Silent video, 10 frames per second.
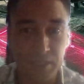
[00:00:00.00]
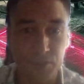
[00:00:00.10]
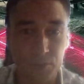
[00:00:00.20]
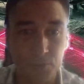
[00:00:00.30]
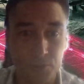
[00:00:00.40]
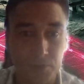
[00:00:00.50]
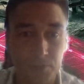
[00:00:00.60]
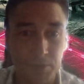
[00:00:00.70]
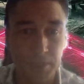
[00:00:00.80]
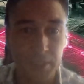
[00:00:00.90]
0 to
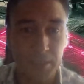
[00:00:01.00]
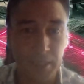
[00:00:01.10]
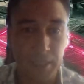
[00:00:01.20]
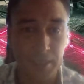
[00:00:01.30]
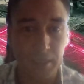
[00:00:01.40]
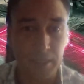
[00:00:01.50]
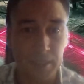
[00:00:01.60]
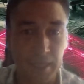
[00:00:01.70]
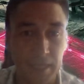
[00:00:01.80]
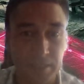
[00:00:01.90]
3, they get a
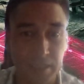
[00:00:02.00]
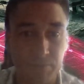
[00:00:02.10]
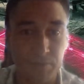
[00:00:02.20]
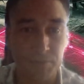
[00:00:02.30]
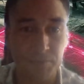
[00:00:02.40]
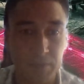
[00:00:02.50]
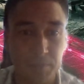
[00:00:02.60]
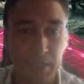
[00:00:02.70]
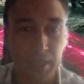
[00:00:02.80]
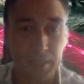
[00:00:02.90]
link asking for
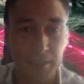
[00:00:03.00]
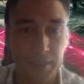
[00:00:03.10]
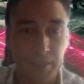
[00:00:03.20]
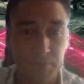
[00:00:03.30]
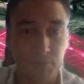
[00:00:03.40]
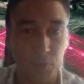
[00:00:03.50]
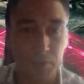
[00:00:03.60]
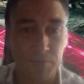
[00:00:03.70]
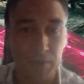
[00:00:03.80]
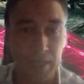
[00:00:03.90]
feedback. 4 to
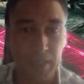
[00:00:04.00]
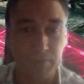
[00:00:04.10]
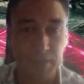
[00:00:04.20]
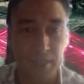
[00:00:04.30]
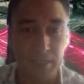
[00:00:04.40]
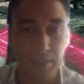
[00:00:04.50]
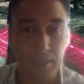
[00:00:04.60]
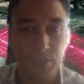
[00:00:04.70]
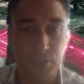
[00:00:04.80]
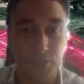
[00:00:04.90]
5, they get a
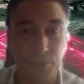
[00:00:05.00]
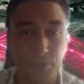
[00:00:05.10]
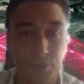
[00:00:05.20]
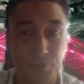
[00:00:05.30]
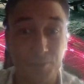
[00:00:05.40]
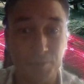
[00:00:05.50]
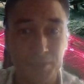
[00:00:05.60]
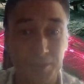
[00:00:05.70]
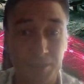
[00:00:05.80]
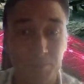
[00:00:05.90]
link to your Google
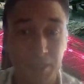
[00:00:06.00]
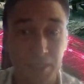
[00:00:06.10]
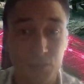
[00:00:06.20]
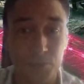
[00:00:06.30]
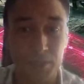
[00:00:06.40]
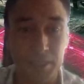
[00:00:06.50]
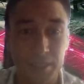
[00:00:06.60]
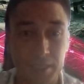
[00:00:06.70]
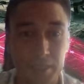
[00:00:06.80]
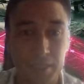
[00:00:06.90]
business page where they
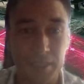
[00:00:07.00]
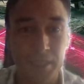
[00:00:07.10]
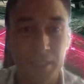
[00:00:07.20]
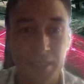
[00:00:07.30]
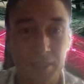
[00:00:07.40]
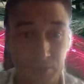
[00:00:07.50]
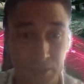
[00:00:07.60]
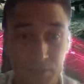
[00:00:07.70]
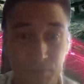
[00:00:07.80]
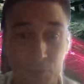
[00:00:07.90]
can then
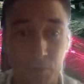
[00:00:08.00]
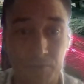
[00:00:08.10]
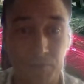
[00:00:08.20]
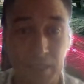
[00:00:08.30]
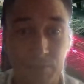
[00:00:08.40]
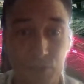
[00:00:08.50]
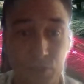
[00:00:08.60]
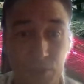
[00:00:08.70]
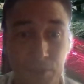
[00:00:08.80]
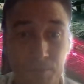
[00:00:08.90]
select the 4 or 5
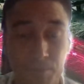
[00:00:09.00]
star.